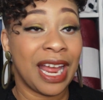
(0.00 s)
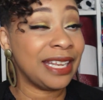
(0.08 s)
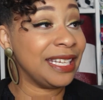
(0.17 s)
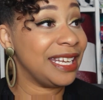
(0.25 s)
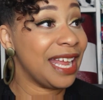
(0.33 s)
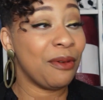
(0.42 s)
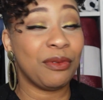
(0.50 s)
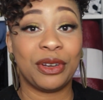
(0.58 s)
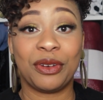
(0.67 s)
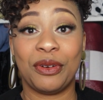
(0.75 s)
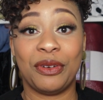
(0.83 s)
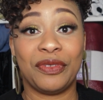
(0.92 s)
I did not want
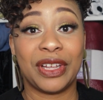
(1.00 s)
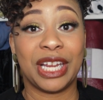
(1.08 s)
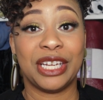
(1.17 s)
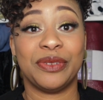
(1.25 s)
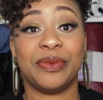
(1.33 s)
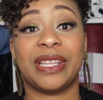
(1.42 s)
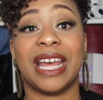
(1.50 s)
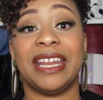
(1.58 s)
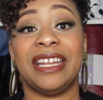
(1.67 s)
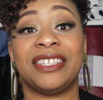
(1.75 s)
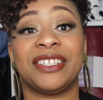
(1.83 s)
to go on vacation without it.